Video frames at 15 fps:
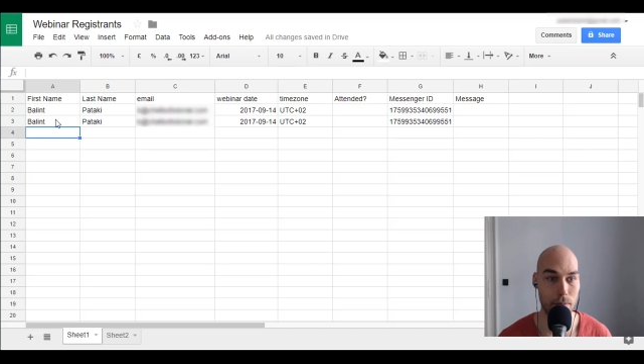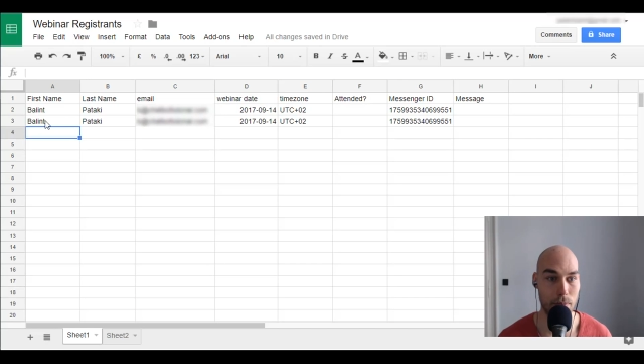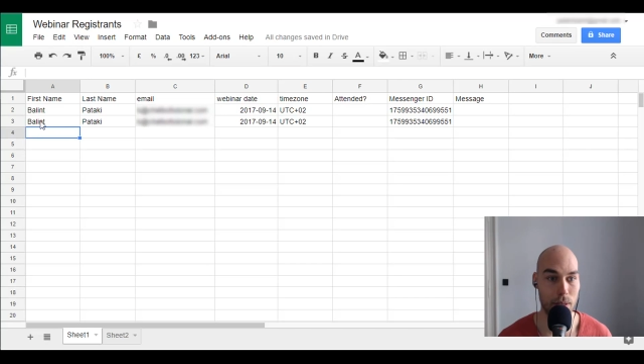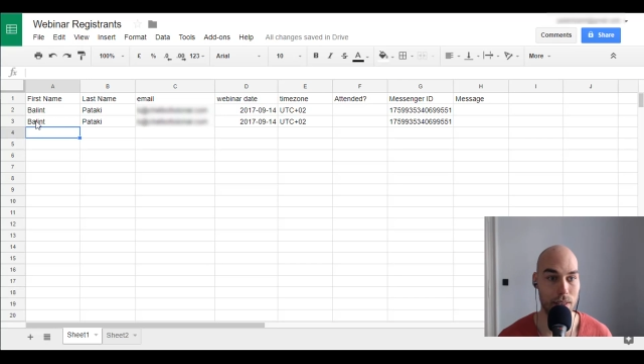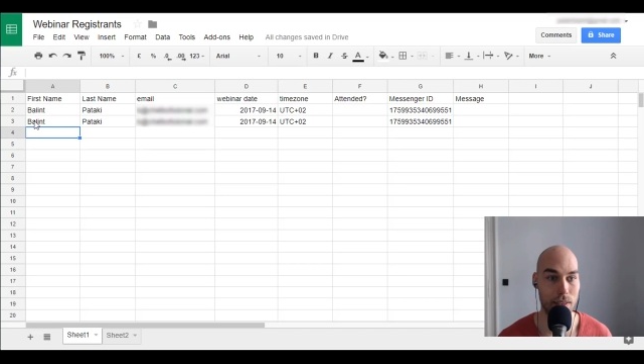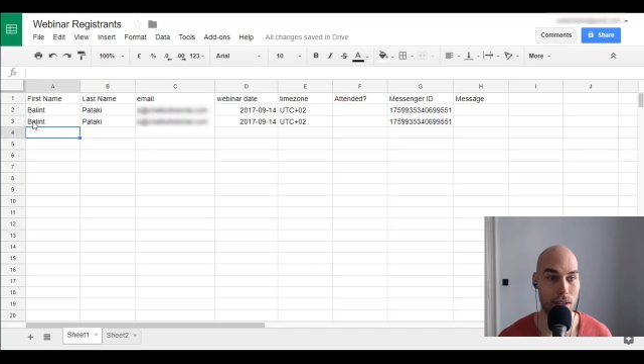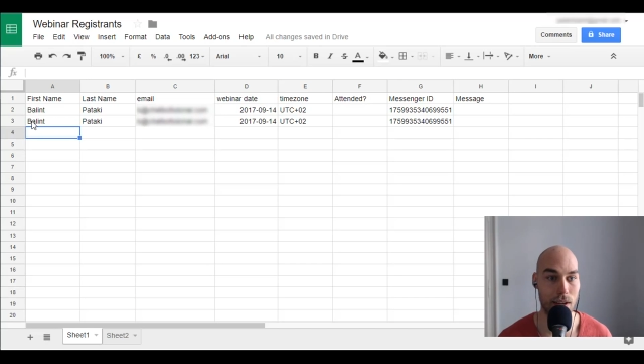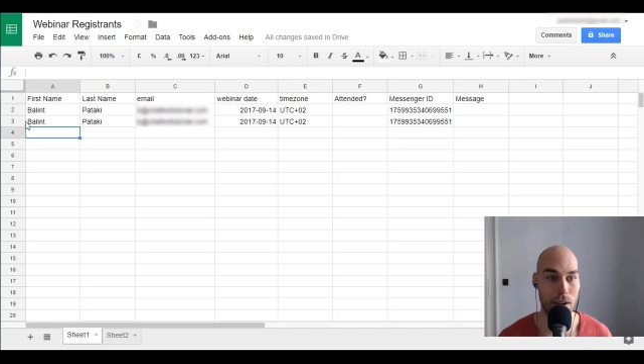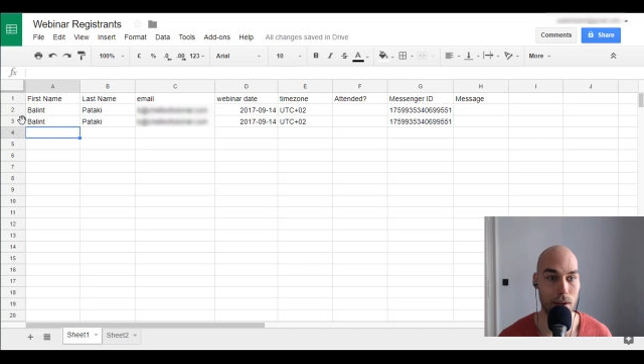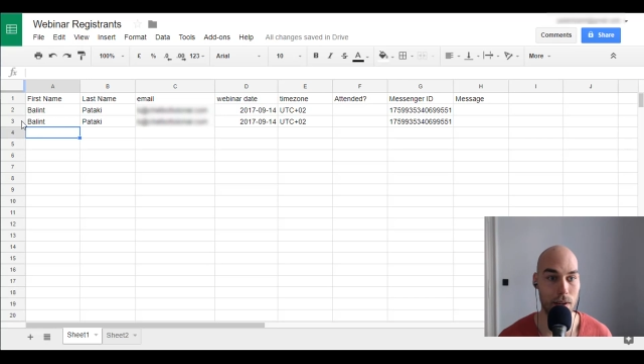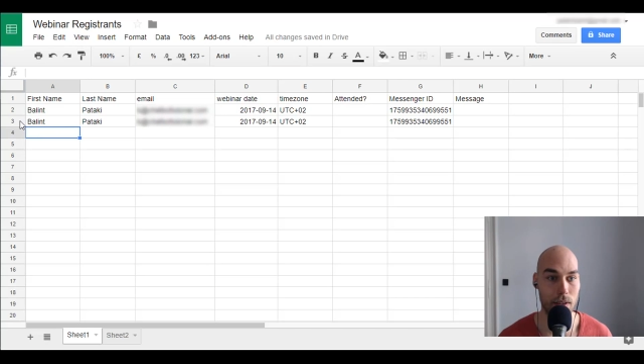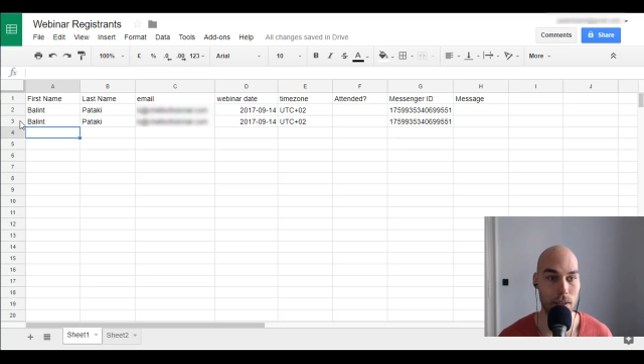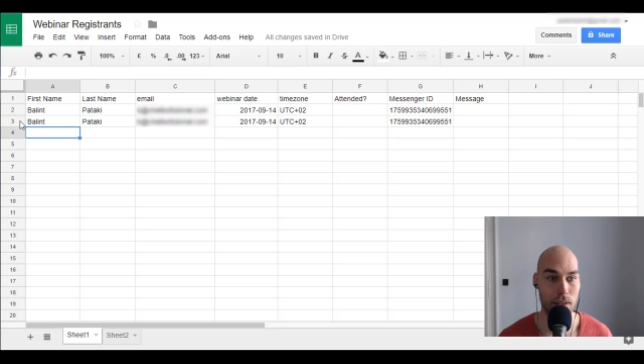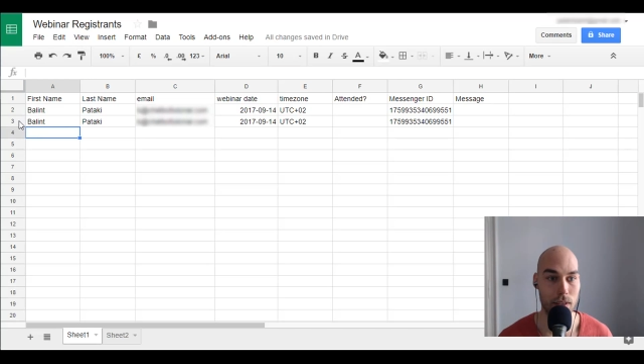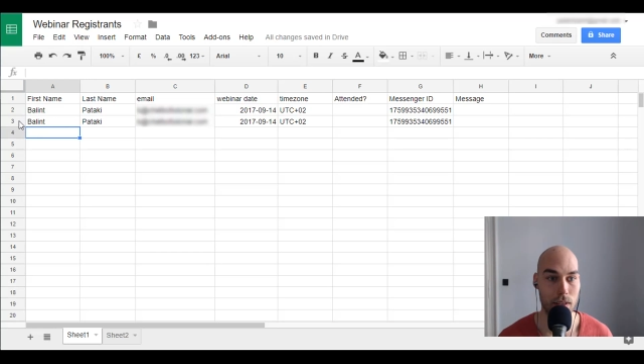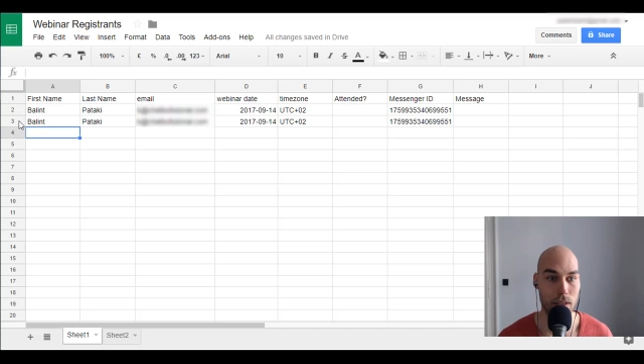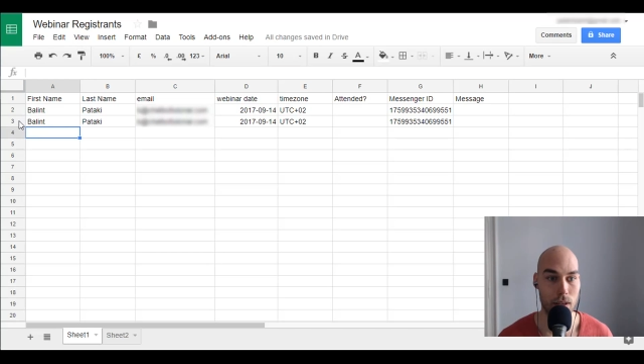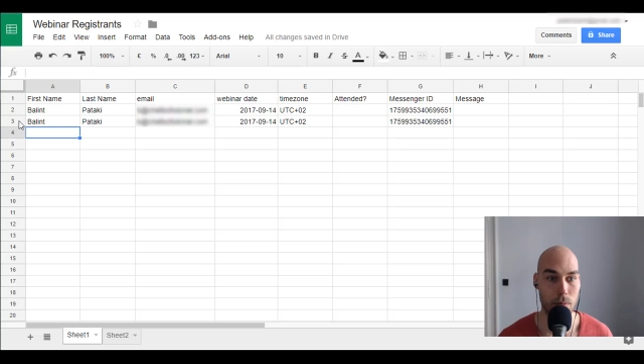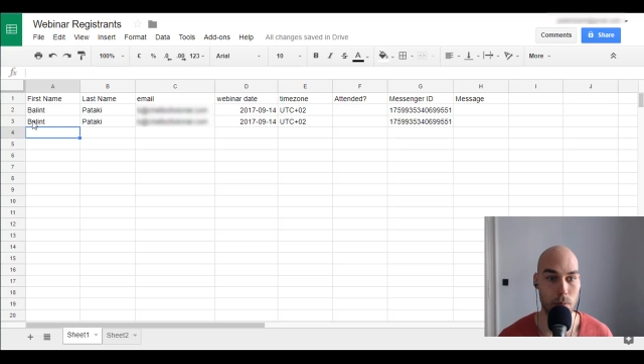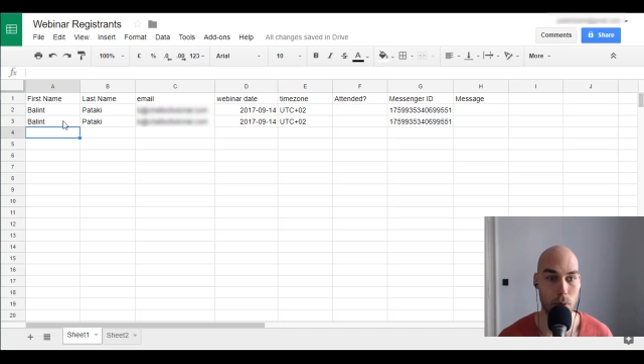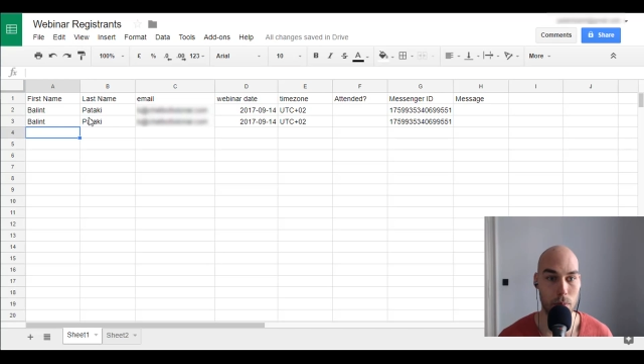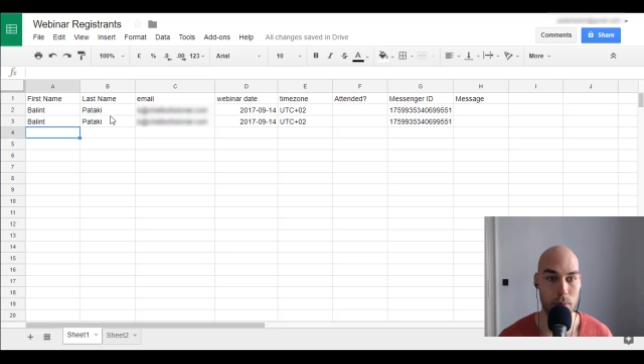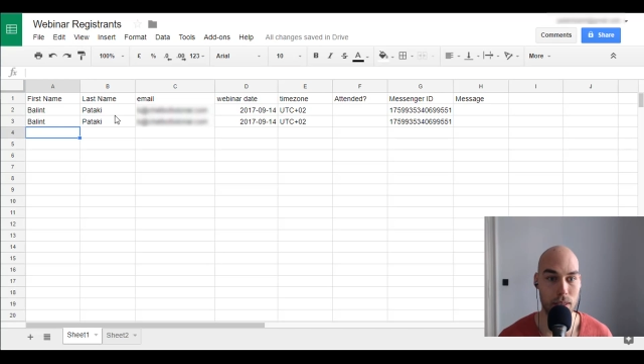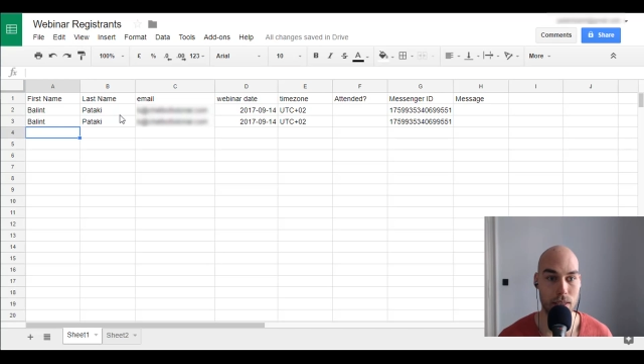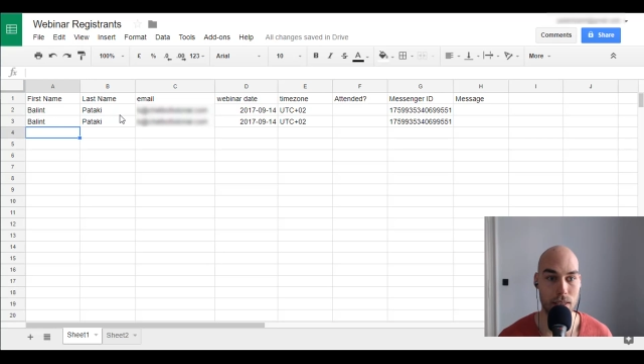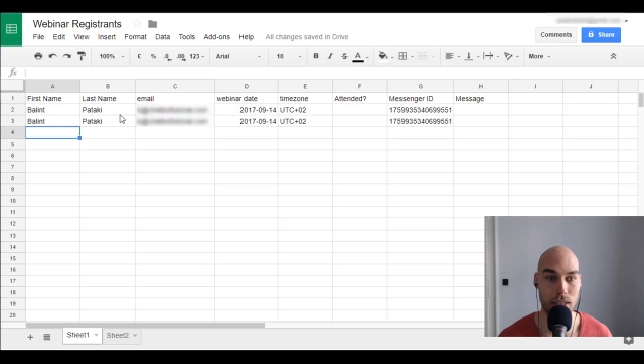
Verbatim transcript: but uh, I probably